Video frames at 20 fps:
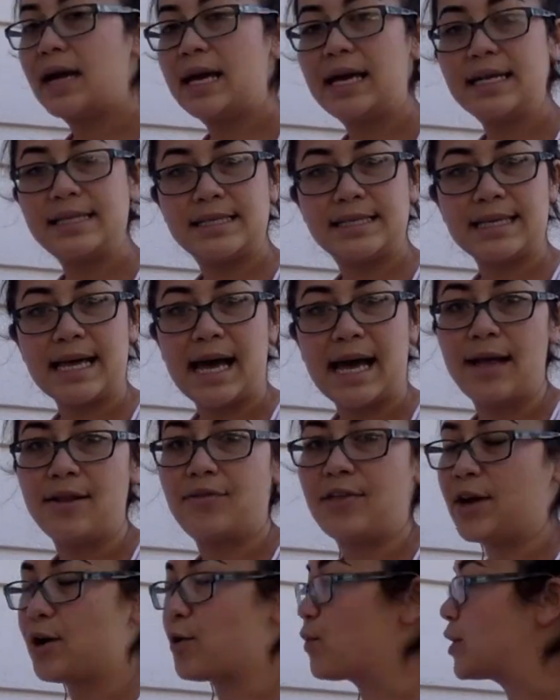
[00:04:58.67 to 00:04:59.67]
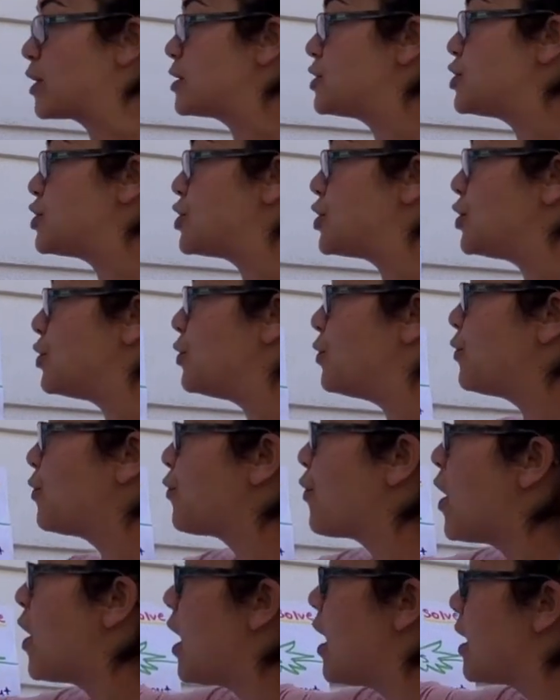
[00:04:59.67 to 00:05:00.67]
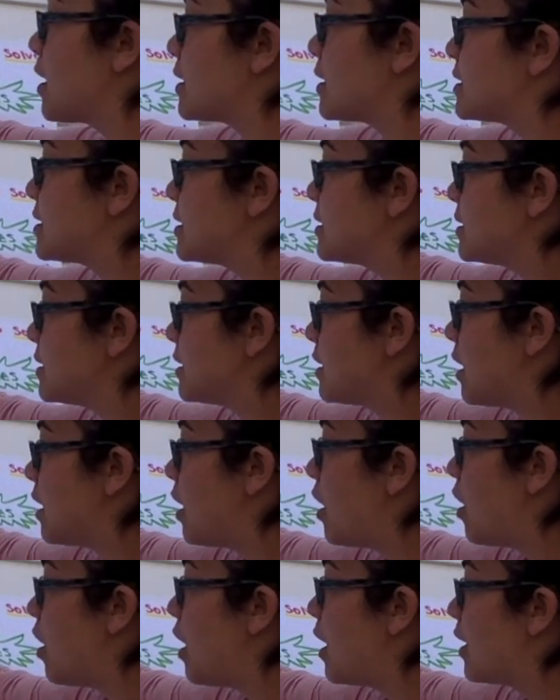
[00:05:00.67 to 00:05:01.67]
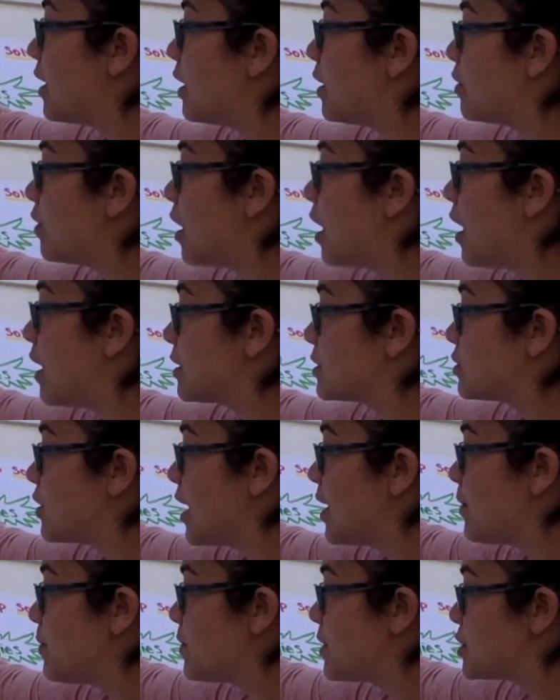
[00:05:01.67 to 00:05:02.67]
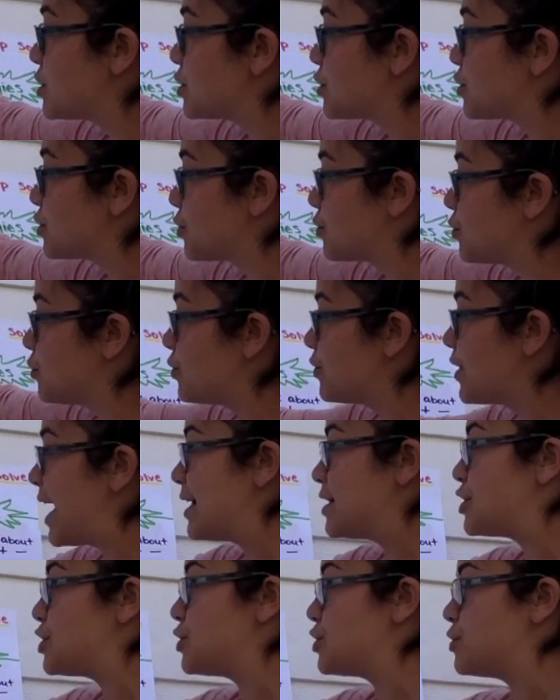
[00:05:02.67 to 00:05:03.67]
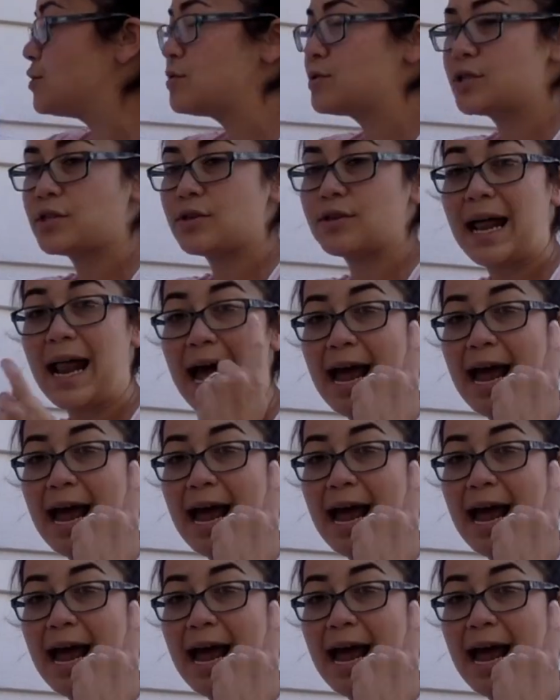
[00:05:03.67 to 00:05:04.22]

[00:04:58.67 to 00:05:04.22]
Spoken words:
it said there were 2 frogs on a log. So I'm going to circle that 2 so that